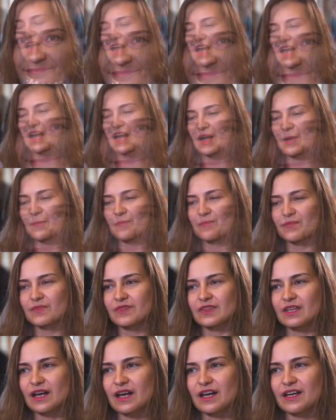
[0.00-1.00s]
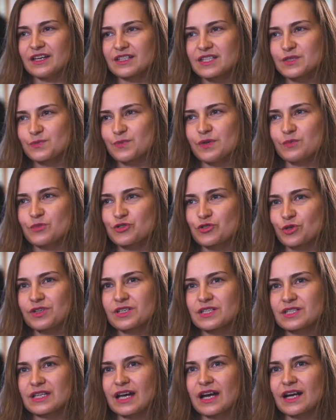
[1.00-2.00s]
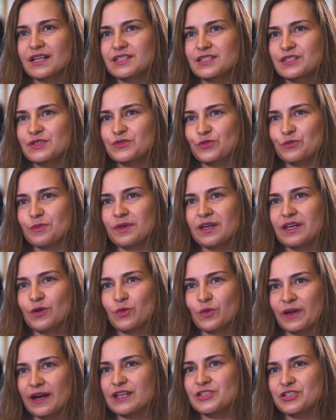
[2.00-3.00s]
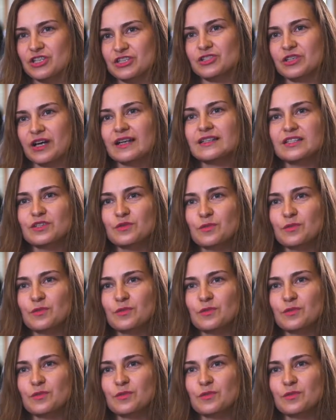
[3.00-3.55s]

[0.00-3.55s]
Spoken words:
The ISPIM journey started for me when I just started